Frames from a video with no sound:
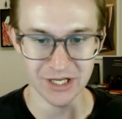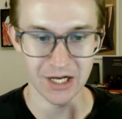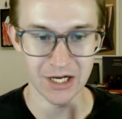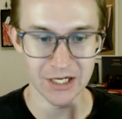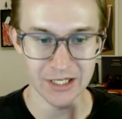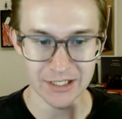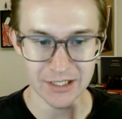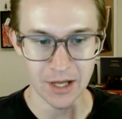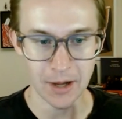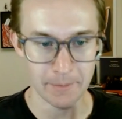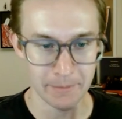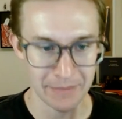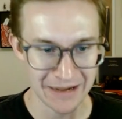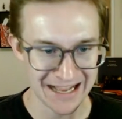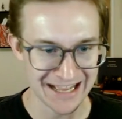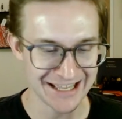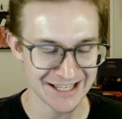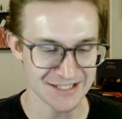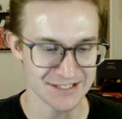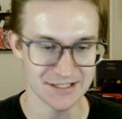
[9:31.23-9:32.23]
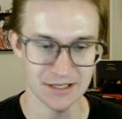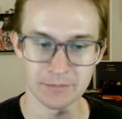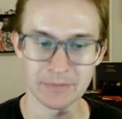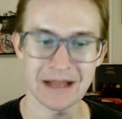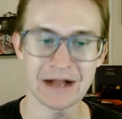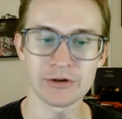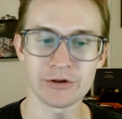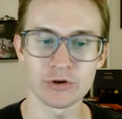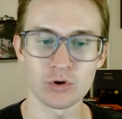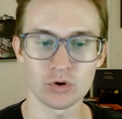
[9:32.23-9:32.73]
unbiased
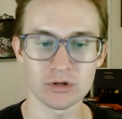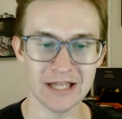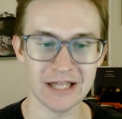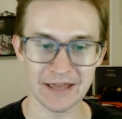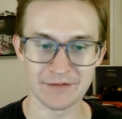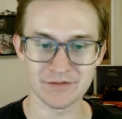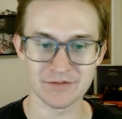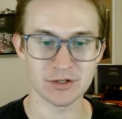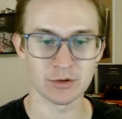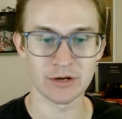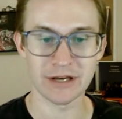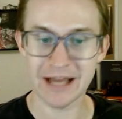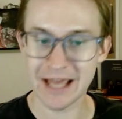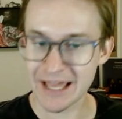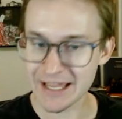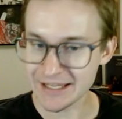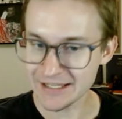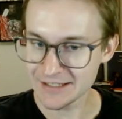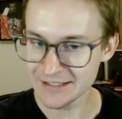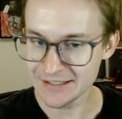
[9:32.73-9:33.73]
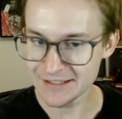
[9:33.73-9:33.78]
about your life. So today,